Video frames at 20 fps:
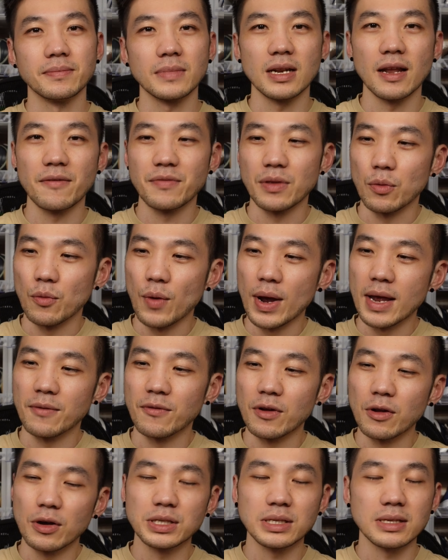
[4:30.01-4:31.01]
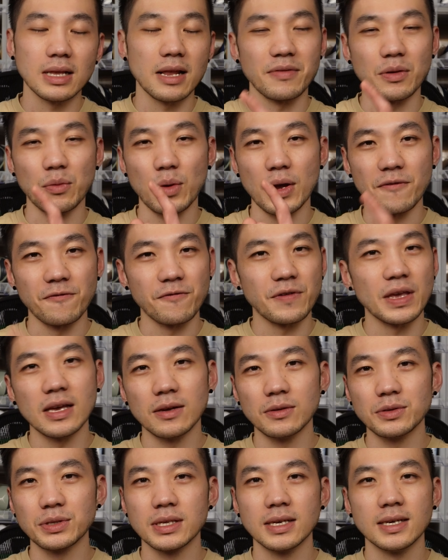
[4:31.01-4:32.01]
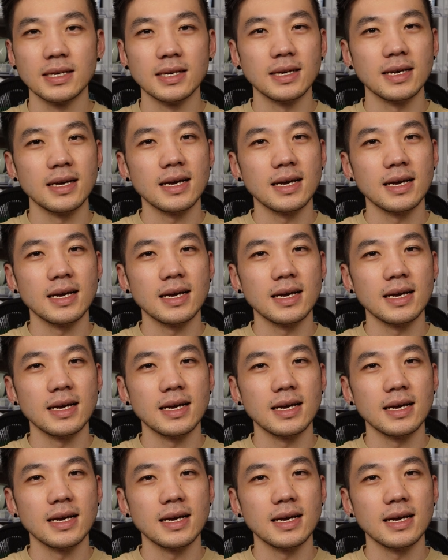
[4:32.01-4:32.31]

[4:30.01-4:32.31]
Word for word: Love the way it looks, love the way it feels.